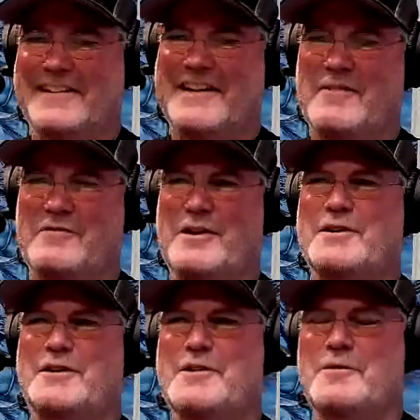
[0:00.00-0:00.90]
Not
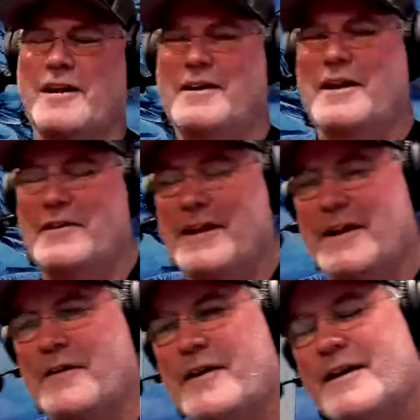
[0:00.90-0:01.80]
feeling good right now.
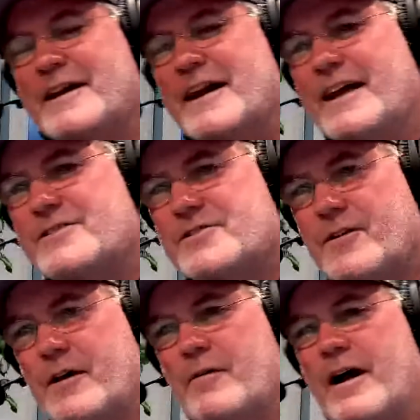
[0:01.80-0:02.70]
Yeah. And
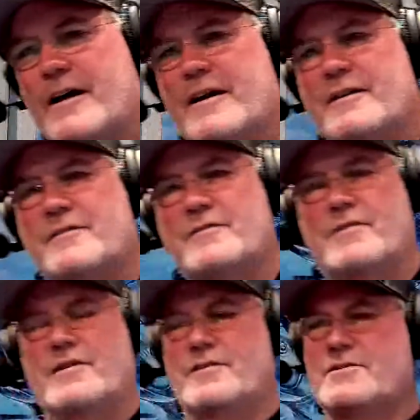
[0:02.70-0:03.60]
so
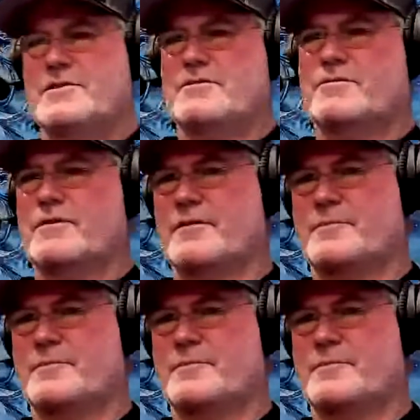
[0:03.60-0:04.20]
this is